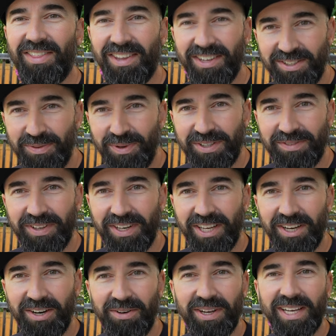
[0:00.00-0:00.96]
This week's
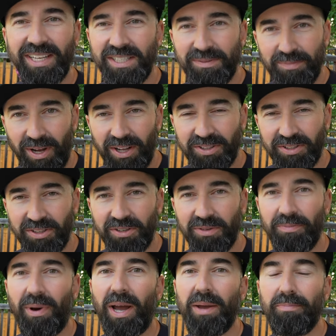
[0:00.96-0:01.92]
video is
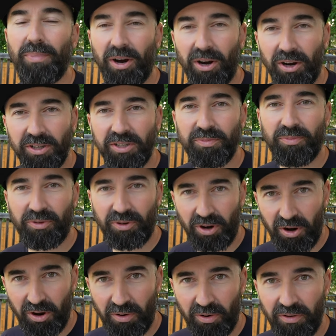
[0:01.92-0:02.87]
sponsored by Parked
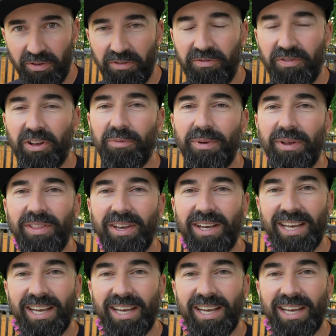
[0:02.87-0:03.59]
Pro, filming the